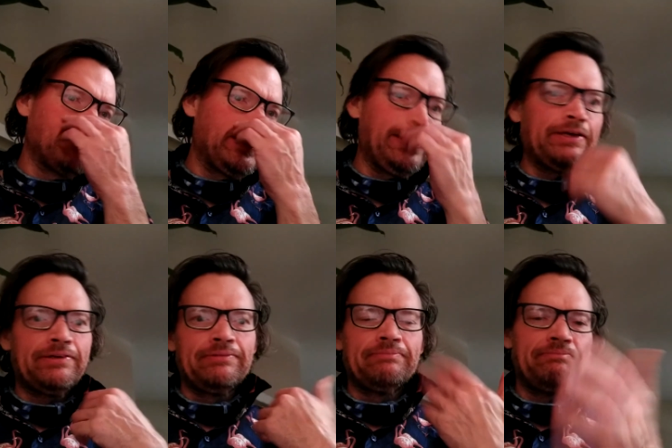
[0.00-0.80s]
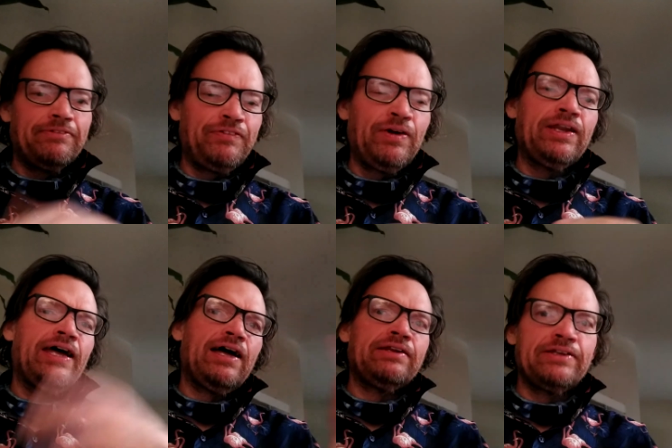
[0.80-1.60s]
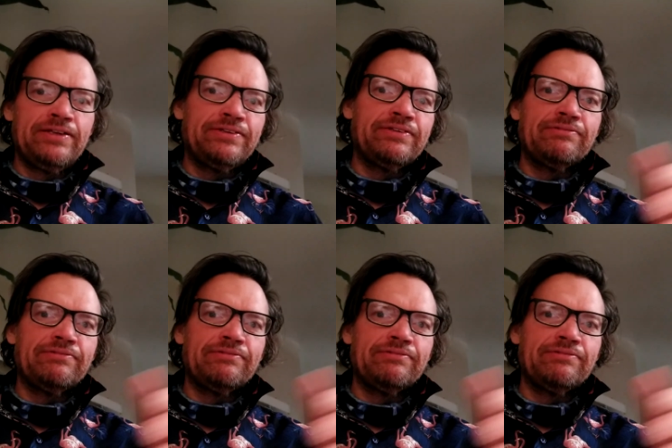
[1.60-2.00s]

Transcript: They fill it out, and they